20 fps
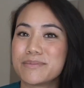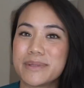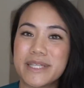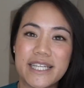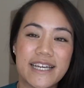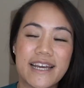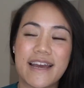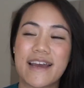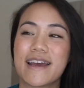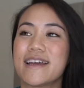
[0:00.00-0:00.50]

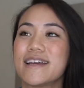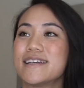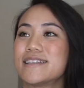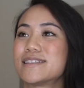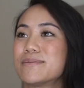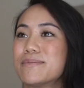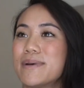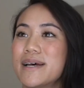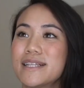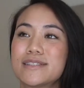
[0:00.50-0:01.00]
the
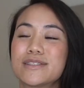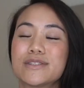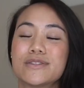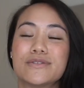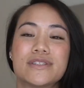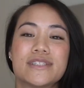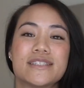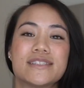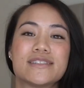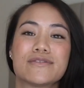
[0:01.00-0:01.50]
PAs, the med
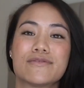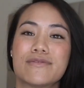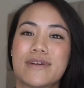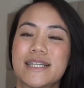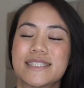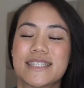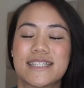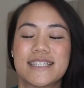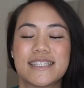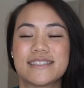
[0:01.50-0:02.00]
students, the
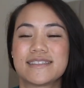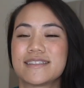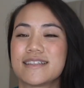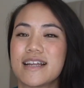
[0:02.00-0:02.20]
residents,